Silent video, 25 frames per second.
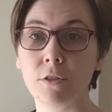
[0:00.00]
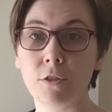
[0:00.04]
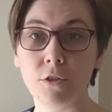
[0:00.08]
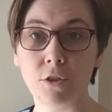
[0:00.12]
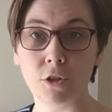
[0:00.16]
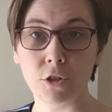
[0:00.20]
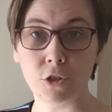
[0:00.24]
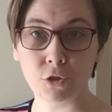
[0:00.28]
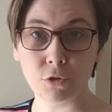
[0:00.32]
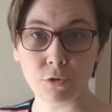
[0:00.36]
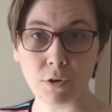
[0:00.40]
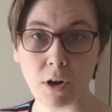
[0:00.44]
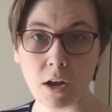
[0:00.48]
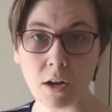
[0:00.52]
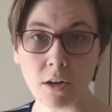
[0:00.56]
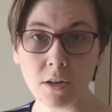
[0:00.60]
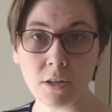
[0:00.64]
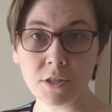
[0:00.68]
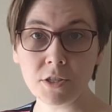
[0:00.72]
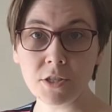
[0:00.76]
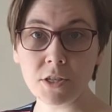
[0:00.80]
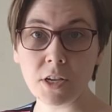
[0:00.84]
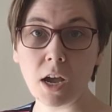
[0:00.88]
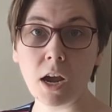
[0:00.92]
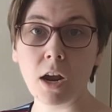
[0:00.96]
The
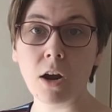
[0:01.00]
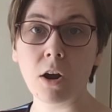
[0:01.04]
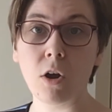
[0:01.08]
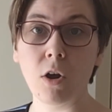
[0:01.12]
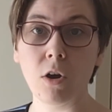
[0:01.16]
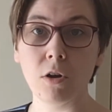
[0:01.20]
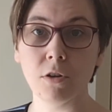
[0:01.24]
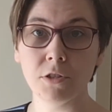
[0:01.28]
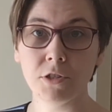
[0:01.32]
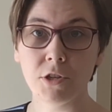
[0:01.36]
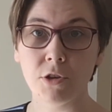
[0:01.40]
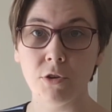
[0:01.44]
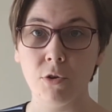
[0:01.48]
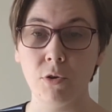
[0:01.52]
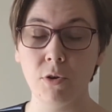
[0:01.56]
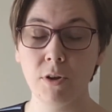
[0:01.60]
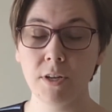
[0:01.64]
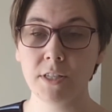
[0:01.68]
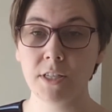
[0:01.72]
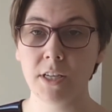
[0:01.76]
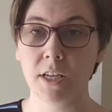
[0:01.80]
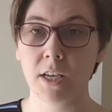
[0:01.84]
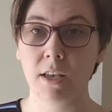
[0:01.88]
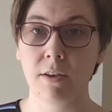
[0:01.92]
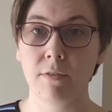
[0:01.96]
trunks are also going
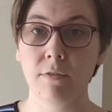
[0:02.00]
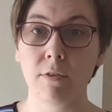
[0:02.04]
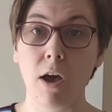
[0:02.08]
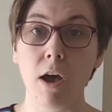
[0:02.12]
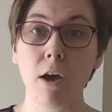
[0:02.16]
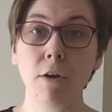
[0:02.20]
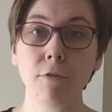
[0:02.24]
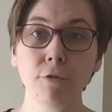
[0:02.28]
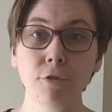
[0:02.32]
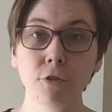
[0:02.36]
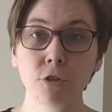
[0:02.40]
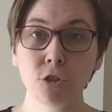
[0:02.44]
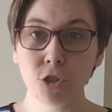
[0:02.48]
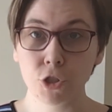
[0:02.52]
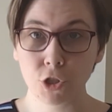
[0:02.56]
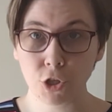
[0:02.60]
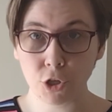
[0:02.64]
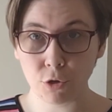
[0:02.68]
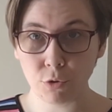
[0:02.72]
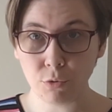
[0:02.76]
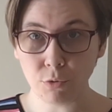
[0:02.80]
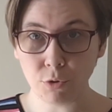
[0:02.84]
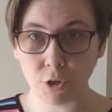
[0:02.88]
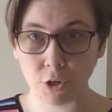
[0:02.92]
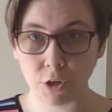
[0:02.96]
to give off
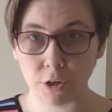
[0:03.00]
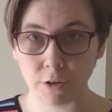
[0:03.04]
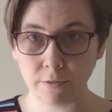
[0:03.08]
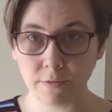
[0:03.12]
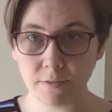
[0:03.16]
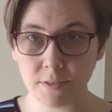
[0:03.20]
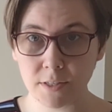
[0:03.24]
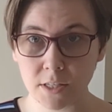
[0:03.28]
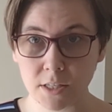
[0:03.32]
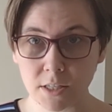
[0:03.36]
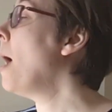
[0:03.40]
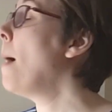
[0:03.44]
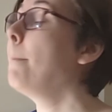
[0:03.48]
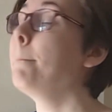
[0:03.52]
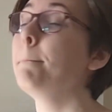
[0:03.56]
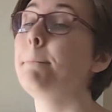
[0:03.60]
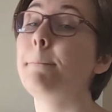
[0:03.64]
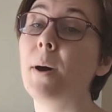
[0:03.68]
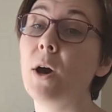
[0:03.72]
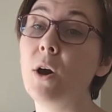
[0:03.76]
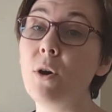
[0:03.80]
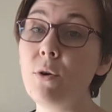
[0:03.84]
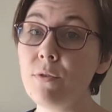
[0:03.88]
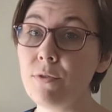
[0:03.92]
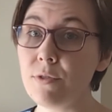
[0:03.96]
two nerves.
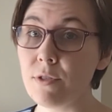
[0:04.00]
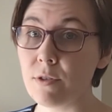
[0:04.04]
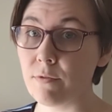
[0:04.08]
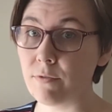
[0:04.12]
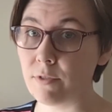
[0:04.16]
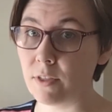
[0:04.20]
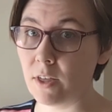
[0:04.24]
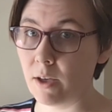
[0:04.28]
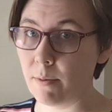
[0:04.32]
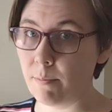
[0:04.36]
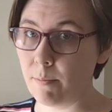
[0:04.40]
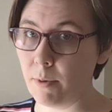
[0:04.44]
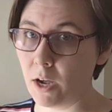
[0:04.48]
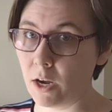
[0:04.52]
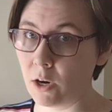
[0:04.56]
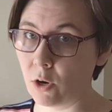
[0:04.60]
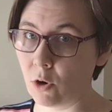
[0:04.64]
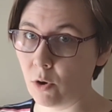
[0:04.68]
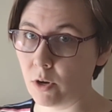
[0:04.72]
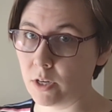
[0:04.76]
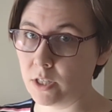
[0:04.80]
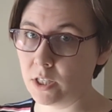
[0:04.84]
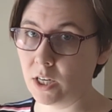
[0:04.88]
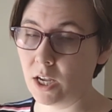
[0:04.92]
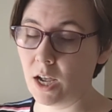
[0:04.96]
Both of them are
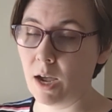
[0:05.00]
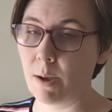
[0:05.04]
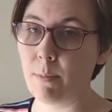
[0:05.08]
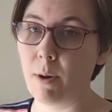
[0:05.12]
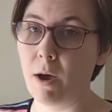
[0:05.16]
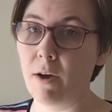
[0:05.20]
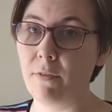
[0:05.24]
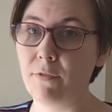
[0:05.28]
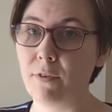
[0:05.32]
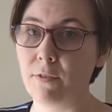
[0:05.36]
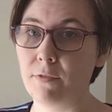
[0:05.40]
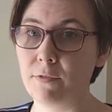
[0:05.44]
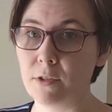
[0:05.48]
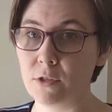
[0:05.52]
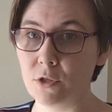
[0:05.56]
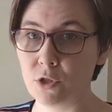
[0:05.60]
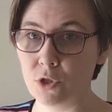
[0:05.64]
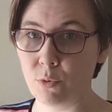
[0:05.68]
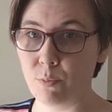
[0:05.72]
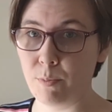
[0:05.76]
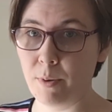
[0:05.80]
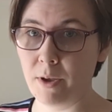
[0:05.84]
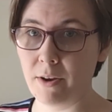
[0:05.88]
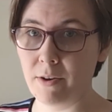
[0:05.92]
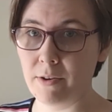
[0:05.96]
going to come off of the
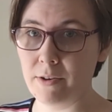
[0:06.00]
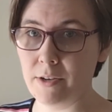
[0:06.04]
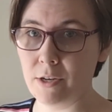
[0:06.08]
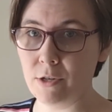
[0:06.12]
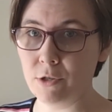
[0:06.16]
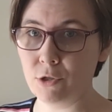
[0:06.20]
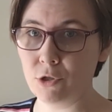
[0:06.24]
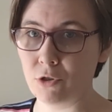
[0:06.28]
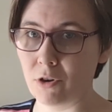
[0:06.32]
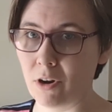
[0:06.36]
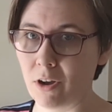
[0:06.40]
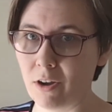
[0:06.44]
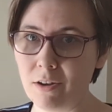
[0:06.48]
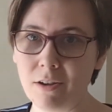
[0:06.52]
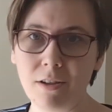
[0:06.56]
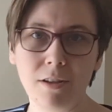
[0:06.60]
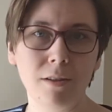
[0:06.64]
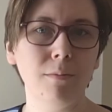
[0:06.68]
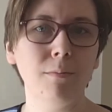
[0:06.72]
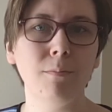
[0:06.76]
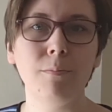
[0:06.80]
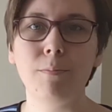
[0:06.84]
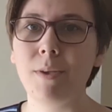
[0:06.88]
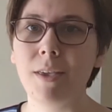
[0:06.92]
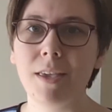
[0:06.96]
superior trunk
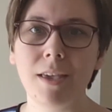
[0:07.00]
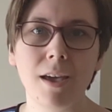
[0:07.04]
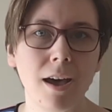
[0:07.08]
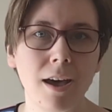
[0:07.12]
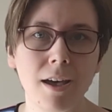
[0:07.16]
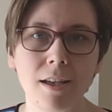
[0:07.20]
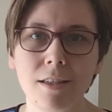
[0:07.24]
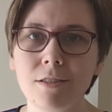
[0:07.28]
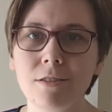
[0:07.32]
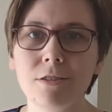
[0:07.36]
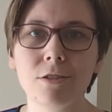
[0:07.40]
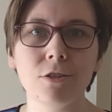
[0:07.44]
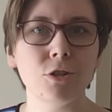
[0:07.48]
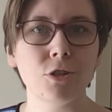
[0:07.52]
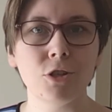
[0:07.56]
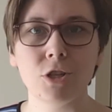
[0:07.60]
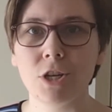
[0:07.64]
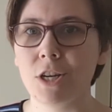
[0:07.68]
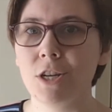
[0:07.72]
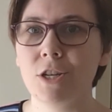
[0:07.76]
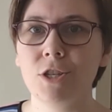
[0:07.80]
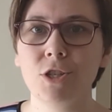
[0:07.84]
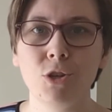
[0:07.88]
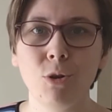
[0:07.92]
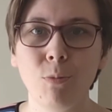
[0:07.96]
because
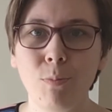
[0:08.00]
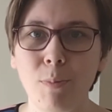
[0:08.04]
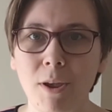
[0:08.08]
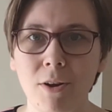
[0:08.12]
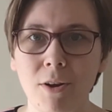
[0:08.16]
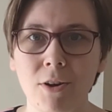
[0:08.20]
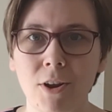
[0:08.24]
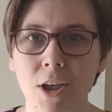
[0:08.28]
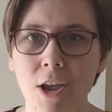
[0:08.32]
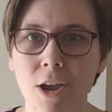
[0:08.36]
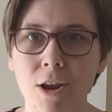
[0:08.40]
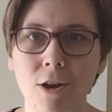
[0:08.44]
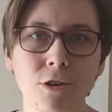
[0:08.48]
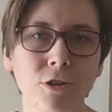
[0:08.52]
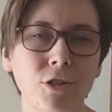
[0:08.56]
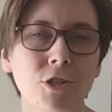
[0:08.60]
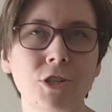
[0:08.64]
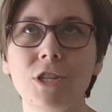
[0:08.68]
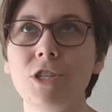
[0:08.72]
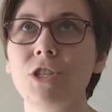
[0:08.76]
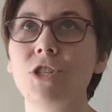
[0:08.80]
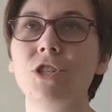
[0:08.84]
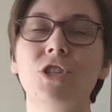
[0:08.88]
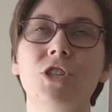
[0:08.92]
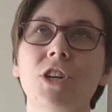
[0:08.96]
she's superior.
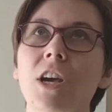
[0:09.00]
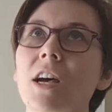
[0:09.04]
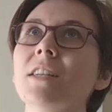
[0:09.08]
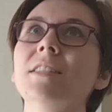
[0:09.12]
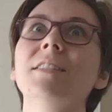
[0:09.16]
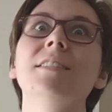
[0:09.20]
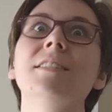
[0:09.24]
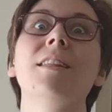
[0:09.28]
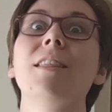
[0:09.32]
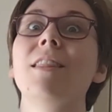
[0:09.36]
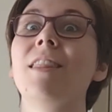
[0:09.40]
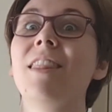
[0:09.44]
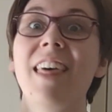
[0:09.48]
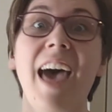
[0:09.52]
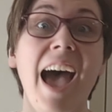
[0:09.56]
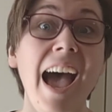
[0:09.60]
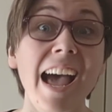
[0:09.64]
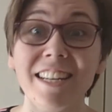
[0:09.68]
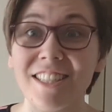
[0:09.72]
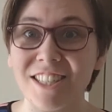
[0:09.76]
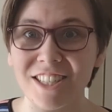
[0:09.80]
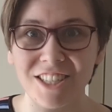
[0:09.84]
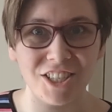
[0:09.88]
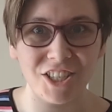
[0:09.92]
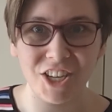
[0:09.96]
She's just
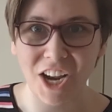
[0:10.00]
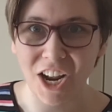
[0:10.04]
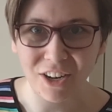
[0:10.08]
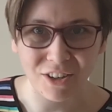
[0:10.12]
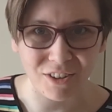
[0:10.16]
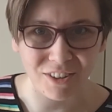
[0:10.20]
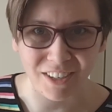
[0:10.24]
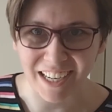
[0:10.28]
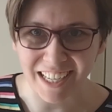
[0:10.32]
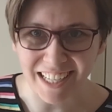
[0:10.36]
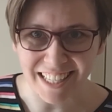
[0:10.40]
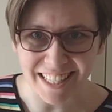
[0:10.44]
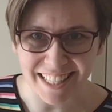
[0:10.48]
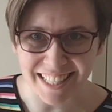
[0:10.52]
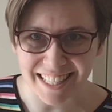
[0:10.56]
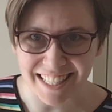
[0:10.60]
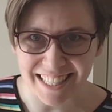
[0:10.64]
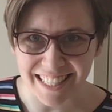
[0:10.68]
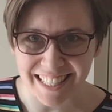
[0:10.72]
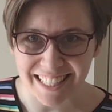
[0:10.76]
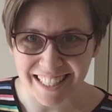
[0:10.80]
that generous.